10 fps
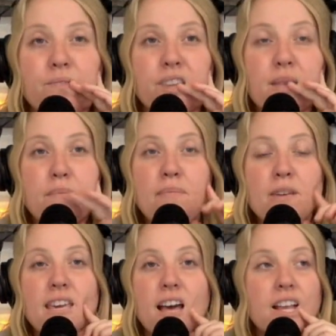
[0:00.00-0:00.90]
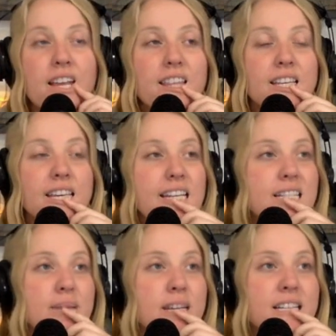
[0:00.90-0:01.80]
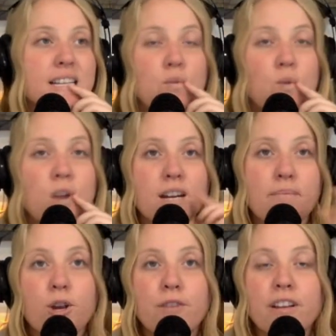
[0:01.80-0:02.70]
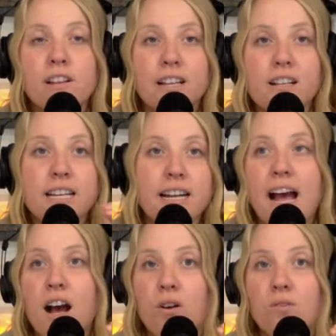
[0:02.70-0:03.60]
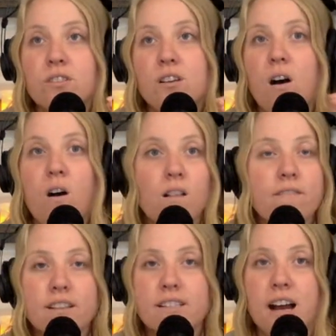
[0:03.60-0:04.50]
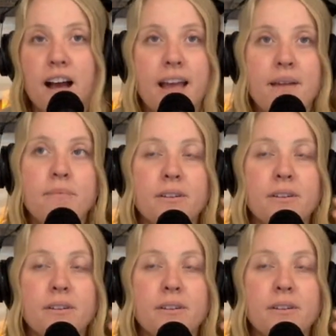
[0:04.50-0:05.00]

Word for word: Maybe yelling at the kids because they wanted a perfectly clean house all of the time.